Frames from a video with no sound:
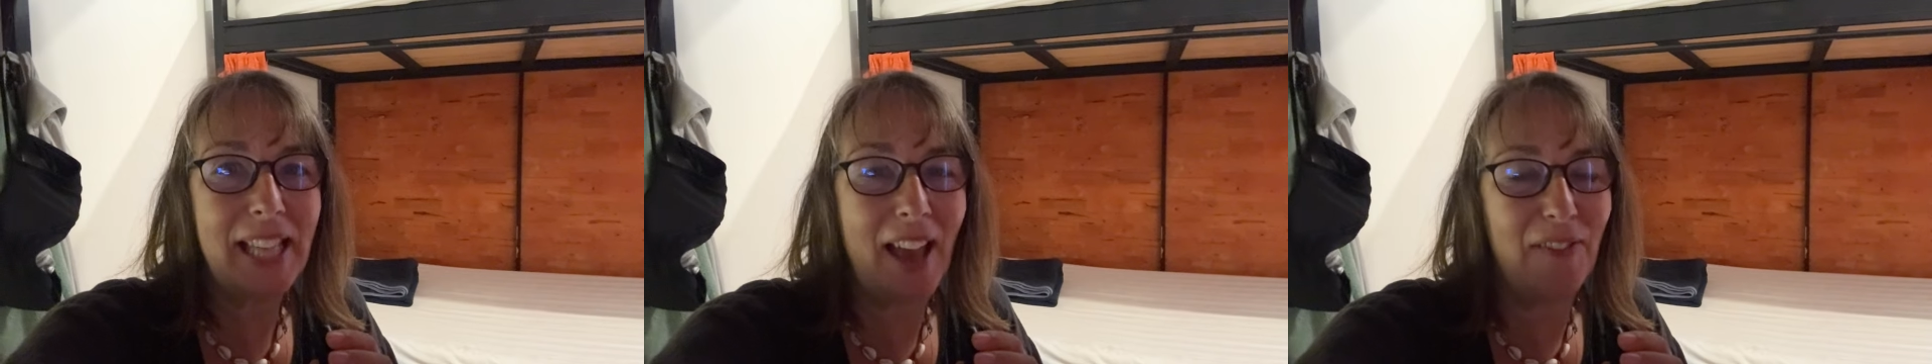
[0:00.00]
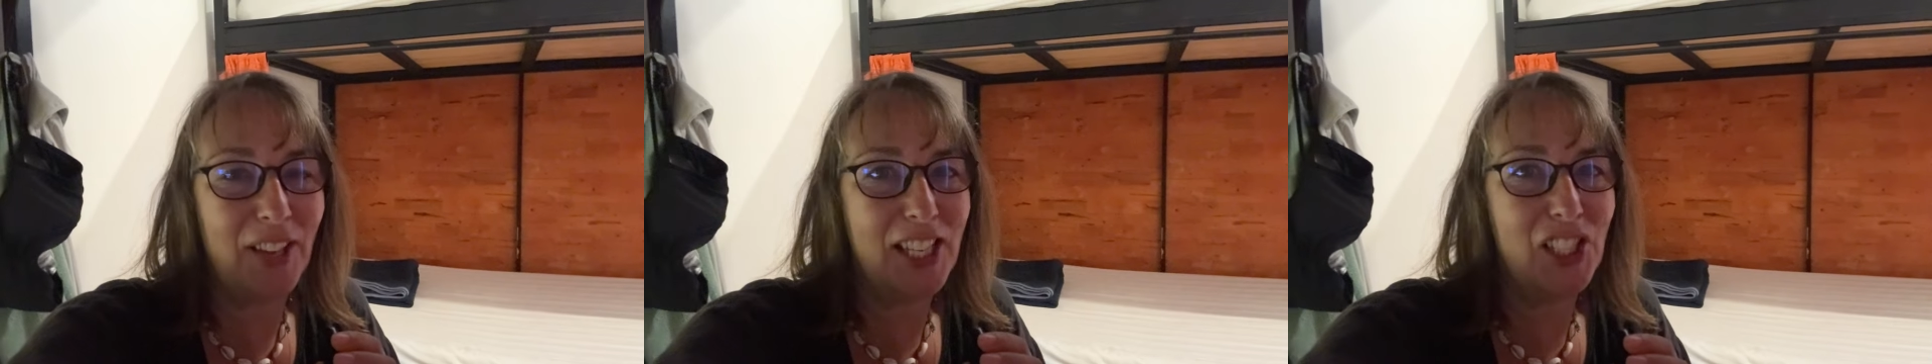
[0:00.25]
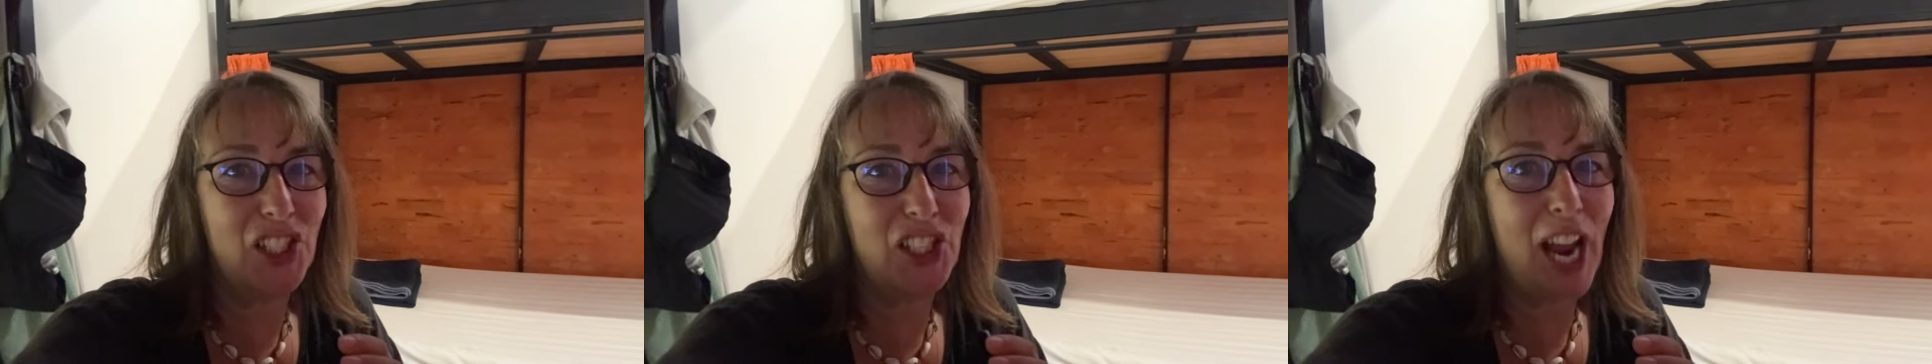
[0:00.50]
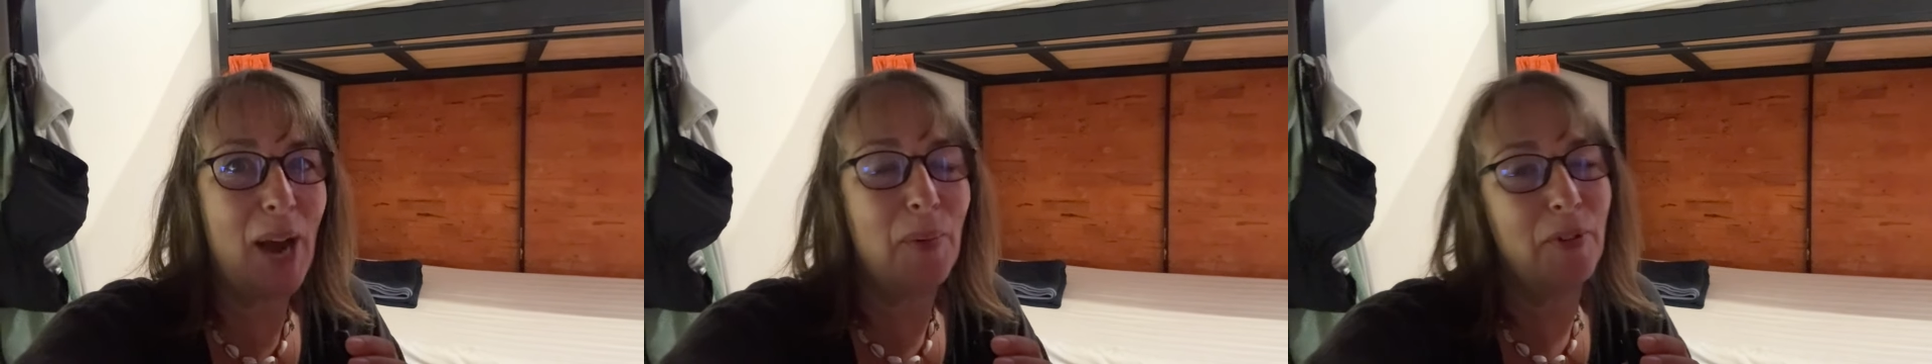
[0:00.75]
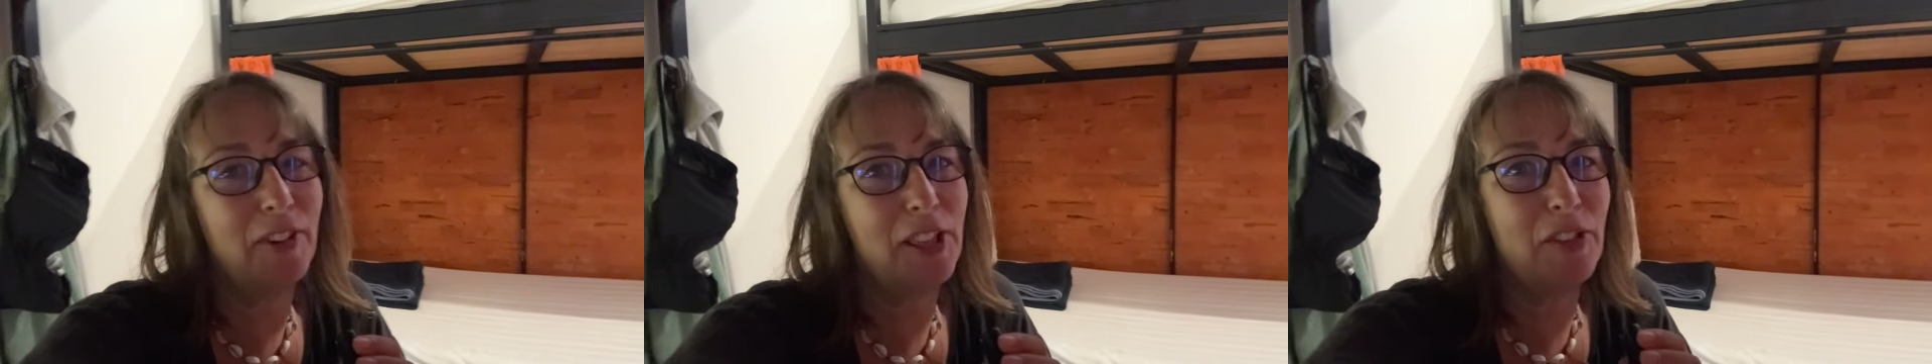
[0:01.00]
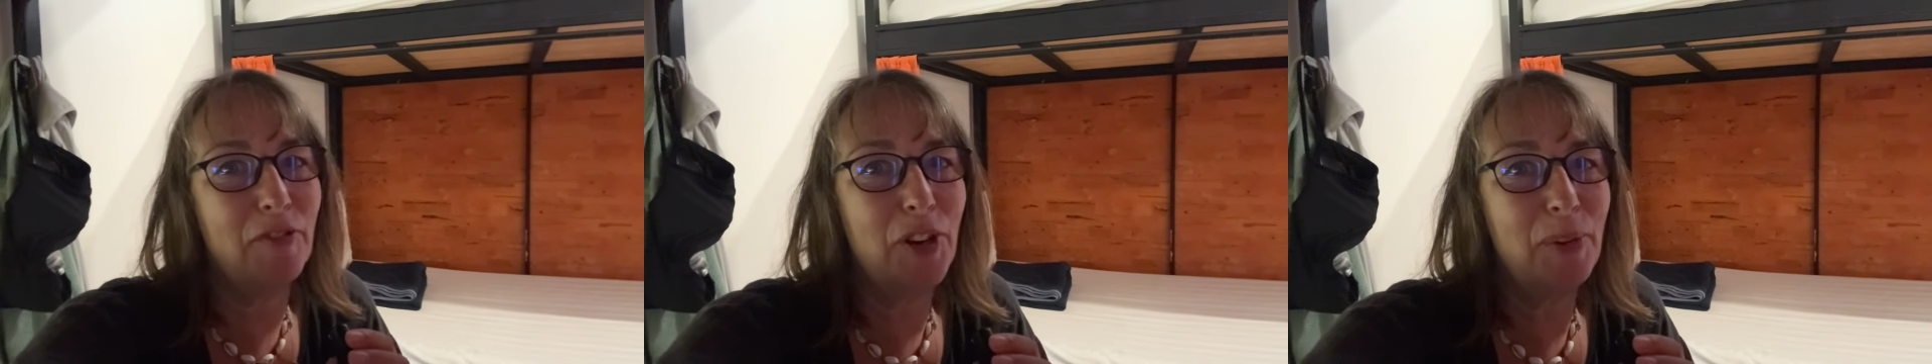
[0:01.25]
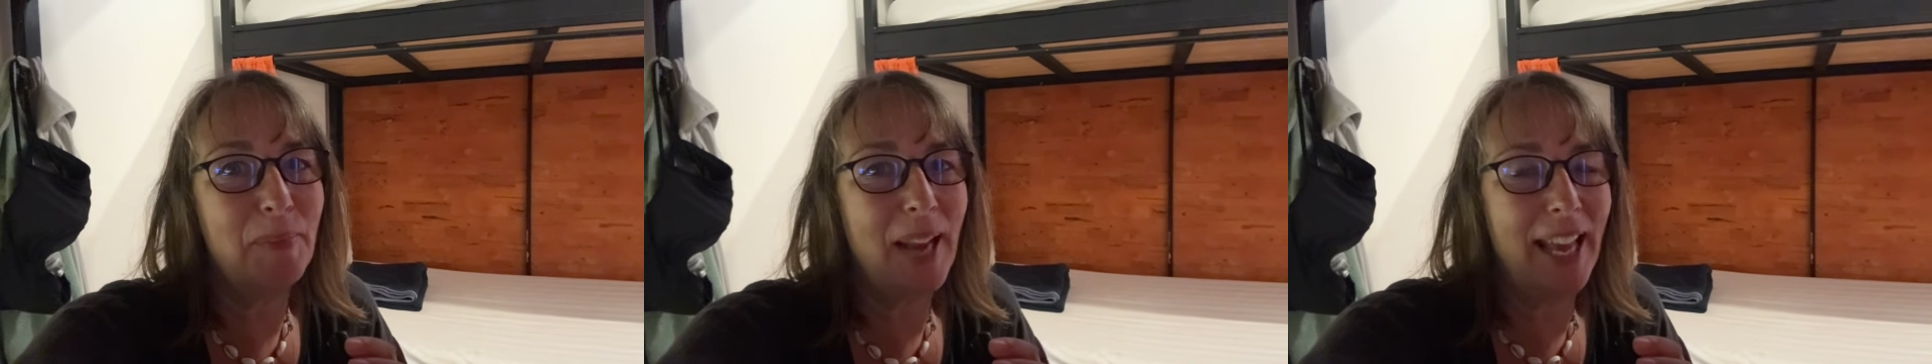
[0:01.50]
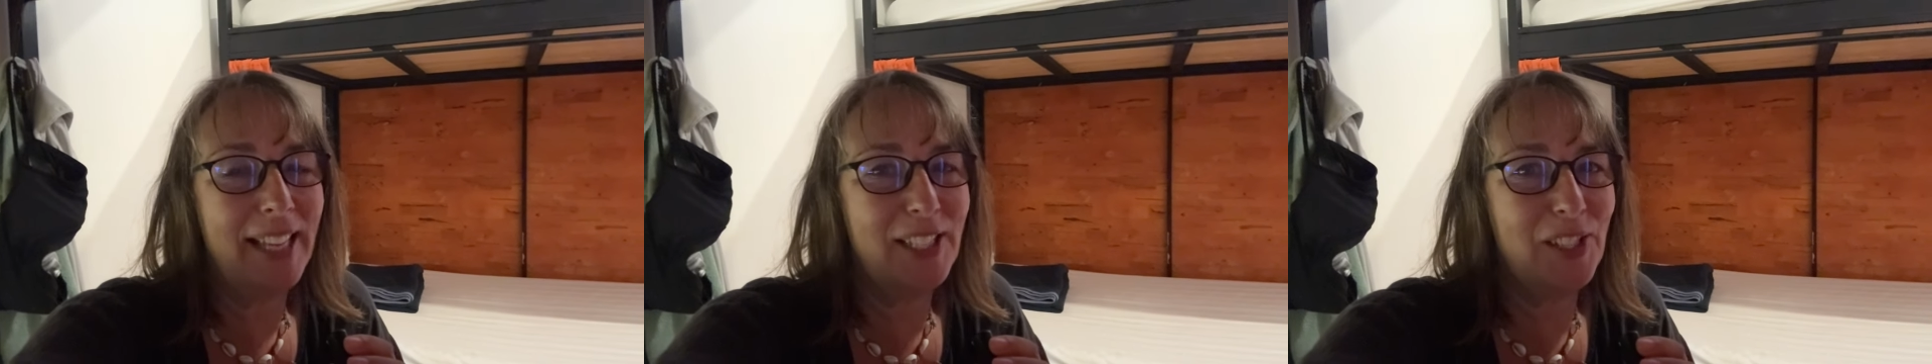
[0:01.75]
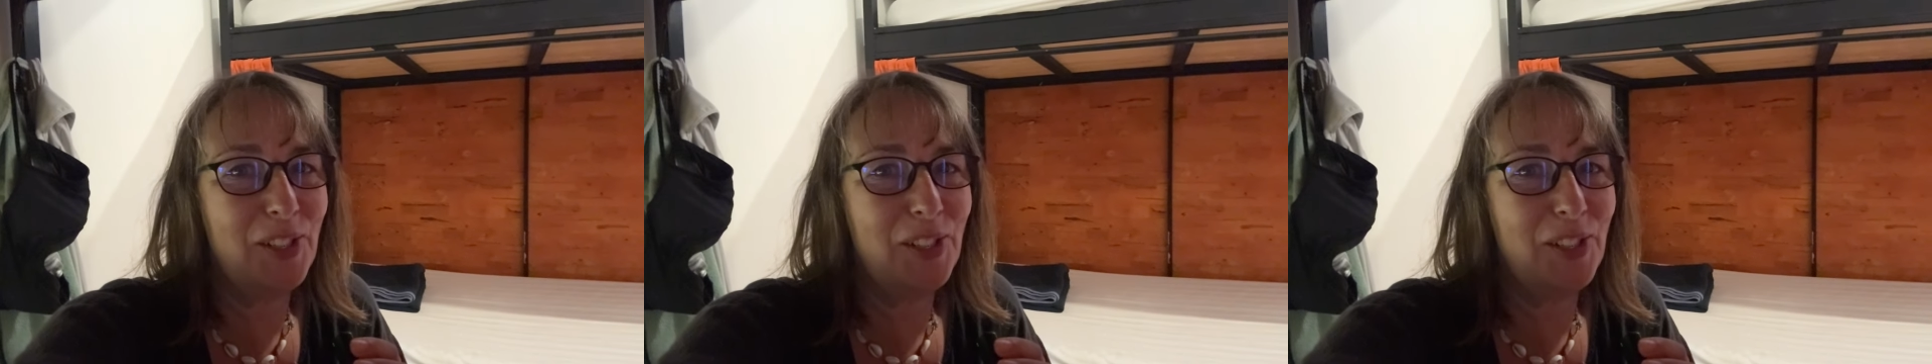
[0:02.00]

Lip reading: having a shower in the room next